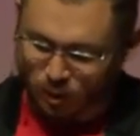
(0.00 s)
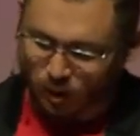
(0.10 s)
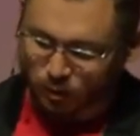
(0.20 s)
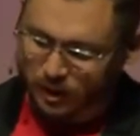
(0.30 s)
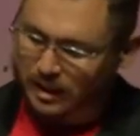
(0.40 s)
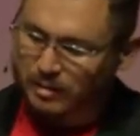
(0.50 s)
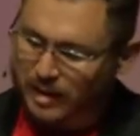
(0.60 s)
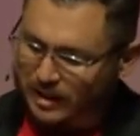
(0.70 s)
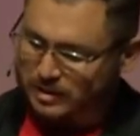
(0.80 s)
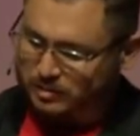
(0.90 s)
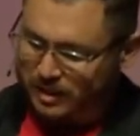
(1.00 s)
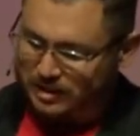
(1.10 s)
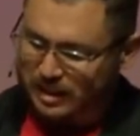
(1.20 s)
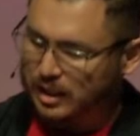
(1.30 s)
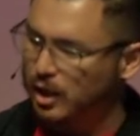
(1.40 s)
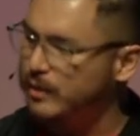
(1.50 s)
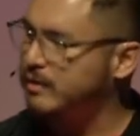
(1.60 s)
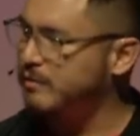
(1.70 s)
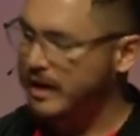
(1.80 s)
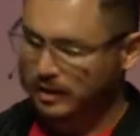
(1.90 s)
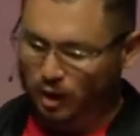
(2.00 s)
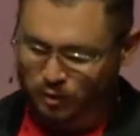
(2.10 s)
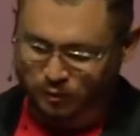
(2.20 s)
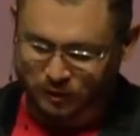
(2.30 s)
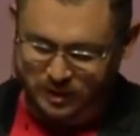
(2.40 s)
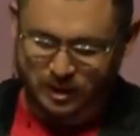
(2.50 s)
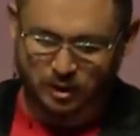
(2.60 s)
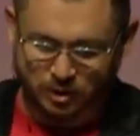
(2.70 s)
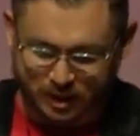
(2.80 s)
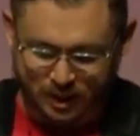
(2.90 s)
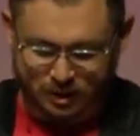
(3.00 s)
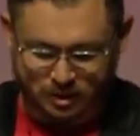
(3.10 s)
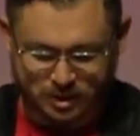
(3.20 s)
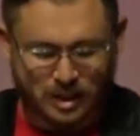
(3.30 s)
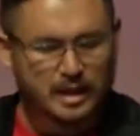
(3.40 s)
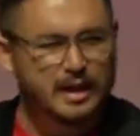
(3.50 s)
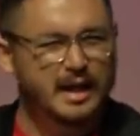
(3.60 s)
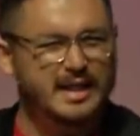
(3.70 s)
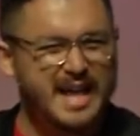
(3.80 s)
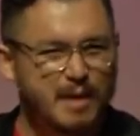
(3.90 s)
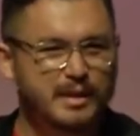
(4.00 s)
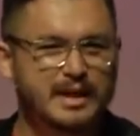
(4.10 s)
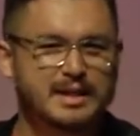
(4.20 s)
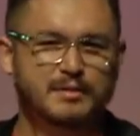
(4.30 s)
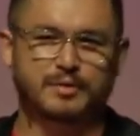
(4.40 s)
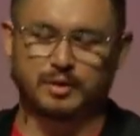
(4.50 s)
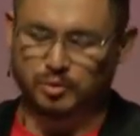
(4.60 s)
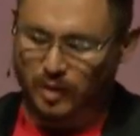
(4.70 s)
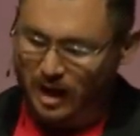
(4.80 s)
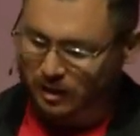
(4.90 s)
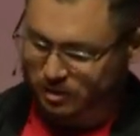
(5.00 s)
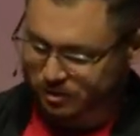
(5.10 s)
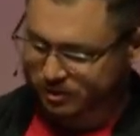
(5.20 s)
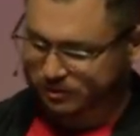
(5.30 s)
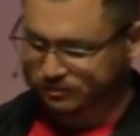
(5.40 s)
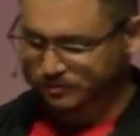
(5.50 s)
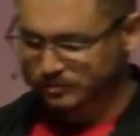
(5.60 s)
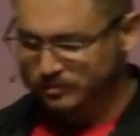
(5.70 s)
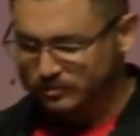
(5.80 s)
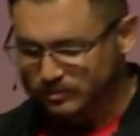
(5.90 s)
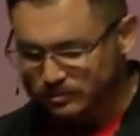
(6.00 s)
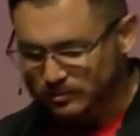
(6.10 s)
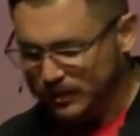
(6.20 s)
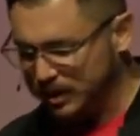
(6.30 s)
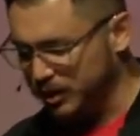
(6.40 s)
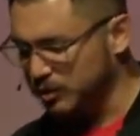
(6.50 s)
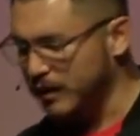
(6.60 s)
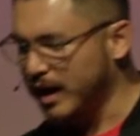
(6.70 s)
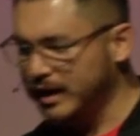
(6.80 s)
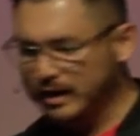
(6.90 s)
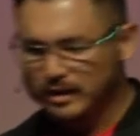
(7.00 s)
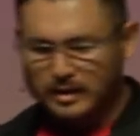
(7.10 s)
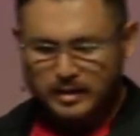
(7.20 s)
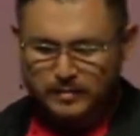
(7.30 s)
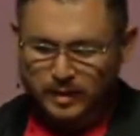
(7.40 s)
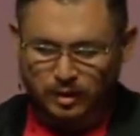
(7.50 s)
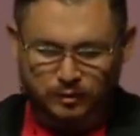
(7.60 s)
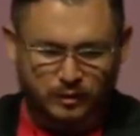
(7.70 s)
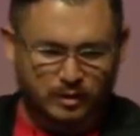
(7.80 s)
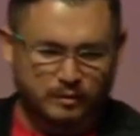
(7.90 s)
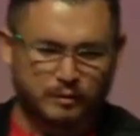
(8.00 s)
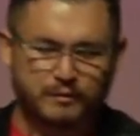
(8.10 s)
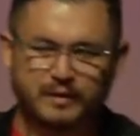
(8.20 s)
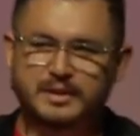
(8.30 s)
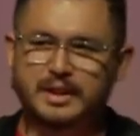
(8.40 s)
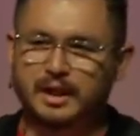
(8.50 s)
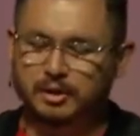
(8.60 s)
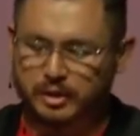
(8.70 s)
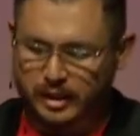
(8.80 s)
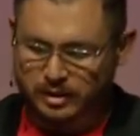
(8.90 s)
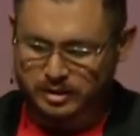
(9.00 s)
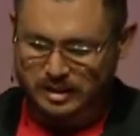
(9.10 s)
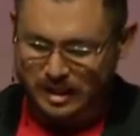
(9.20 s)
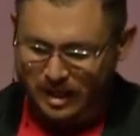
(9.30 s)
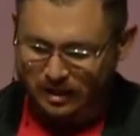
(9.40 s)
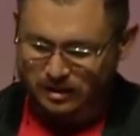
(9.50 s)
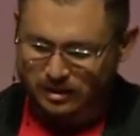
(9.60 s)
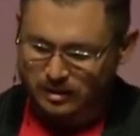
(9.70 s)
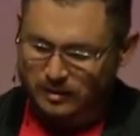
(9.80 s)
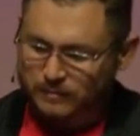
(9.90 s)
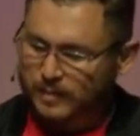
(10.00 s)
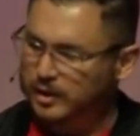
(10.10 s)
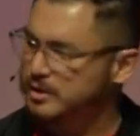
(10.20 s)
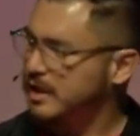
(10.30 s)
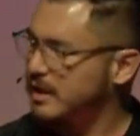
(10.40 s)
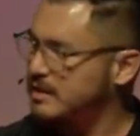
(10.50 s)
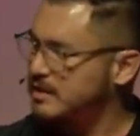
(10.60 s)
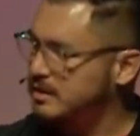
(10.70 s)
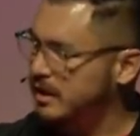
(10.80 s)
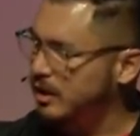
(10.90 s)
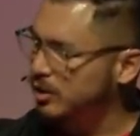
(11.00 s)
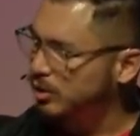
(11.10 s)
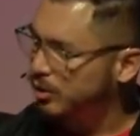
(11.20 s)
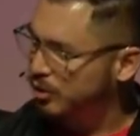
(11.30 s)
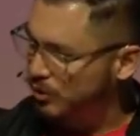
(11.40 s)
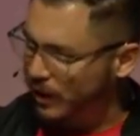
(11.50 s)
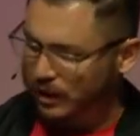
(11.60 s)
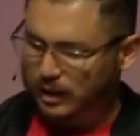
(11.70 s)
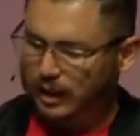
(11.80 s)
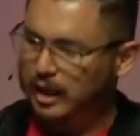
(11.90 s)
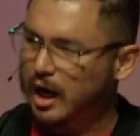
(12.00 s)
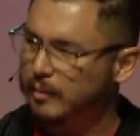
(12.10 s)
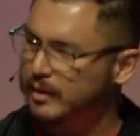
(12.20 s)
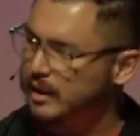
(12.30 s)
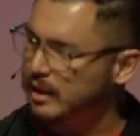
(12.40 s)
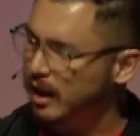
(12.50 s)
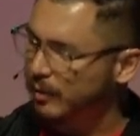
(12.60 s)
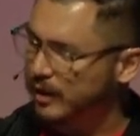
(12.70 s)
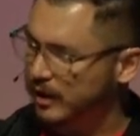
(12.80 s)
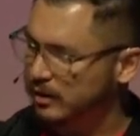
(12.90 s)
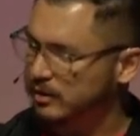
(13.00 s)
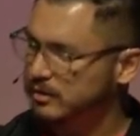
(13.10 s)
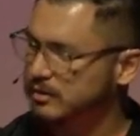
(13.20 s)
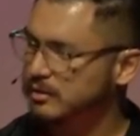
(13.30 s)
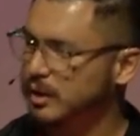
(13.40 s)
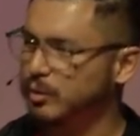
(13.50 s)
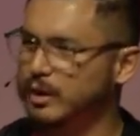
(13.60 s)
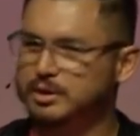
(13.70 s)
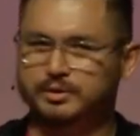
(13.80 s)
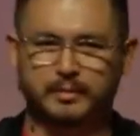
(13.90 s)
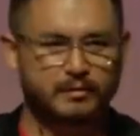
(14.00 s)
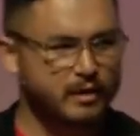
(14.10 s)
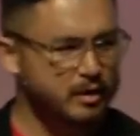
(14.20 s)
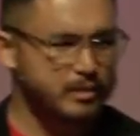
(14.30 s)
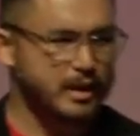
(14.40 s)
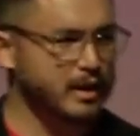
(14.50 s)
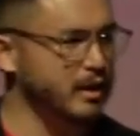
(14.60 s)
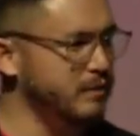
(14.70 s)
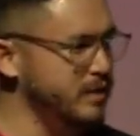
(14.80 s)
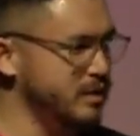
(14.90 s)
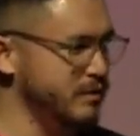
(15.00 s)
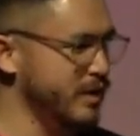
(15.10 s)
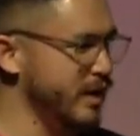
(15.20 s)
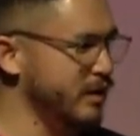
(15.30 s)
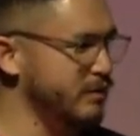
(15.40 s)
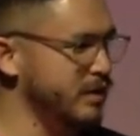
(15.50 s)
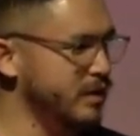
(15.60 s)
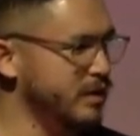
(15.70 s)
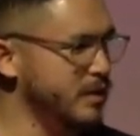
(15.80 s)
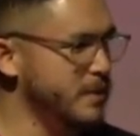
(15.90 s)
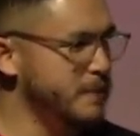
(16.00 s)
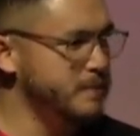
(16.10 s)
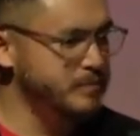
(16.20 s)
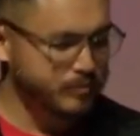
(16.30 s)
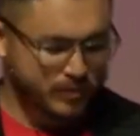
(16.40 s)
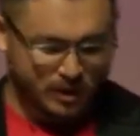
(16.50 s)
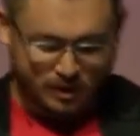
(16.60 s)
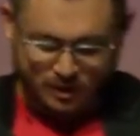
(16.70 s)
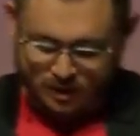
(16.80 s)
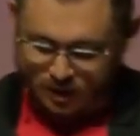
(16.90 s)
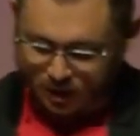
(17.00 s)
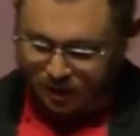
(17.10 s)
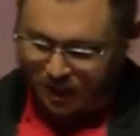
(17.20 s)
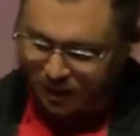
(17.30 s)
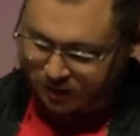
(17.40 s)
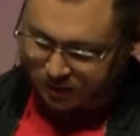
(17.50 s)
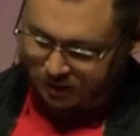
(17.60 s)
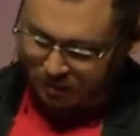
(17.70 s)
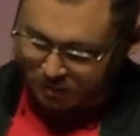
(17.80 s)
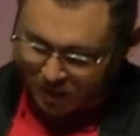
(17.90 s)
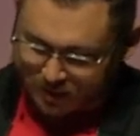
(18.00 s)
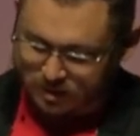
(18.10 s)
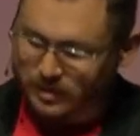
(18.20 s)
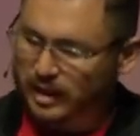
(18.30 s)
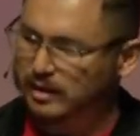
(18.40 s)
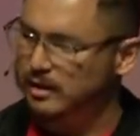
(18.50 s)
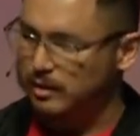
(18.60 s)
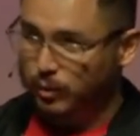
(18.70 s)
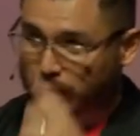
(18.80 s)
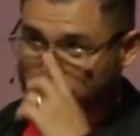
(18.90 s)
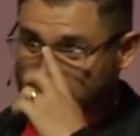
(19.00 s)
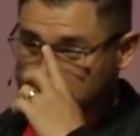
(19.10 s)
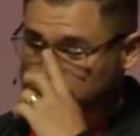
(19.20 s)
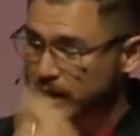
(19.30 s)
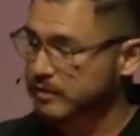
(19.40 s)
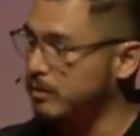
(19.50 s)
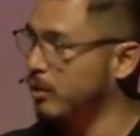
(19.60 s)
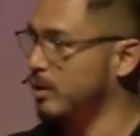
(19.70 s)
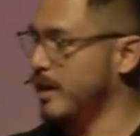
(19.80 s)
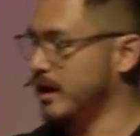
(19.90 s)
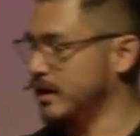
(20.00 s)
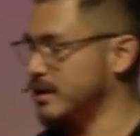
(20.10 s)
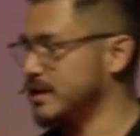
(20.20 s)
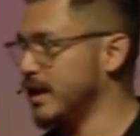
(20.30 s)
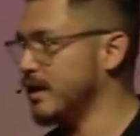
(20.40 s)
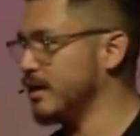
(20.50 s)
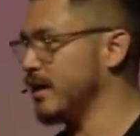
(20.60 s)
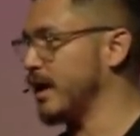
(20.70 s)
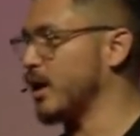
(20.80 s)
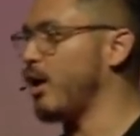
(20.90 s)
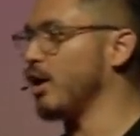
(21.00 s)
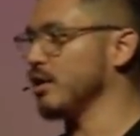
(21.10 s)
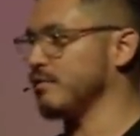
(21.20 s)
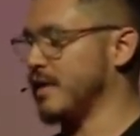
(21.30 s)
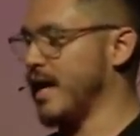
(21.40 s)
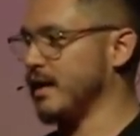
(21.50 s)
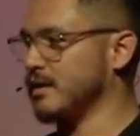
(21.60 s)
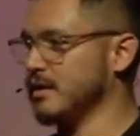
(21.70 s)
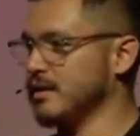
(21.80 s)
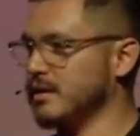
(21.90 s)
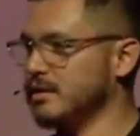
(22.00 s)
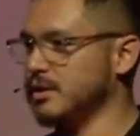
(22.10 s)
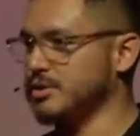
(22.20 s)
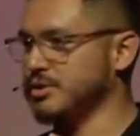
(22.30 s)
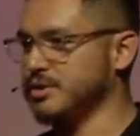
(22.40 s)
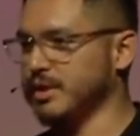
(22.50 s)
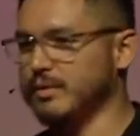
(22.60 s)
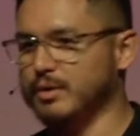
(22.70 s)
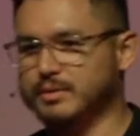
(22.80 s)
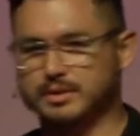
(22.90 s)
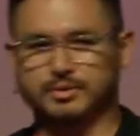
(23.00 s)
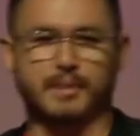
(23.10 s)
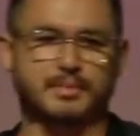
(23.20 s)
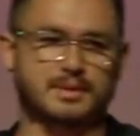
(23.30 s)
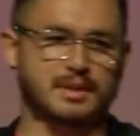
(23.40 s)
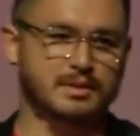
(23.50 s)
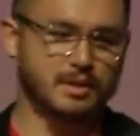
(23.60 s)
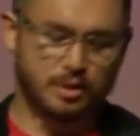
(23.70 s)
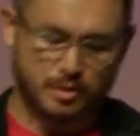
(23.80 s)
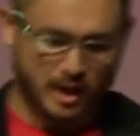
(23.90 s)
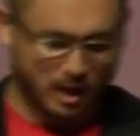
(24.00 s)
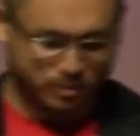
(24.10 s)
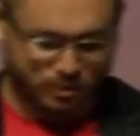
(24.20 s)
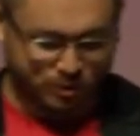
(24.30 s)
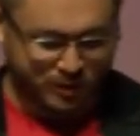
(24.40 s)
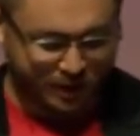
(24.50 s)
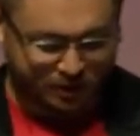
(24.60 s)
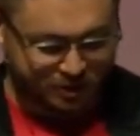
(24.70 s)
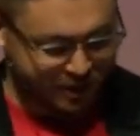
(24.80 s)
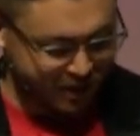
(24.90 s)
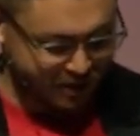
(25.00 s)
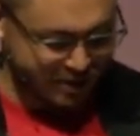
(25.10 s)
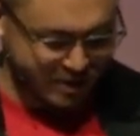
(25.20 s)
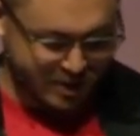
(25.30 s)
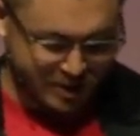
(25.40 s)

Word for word: But what really amazes me is that knowing the fact that over 1,500 years and that many different writers, they were writing, you know, for 1,500 years, yet there's a single thread, a common denominator that runs from the very beginning of it to the very end of it. And that just amazes me. And what amazes me even more about it is that in all of that, there's zero discrepancies, and you can't prove that there's any.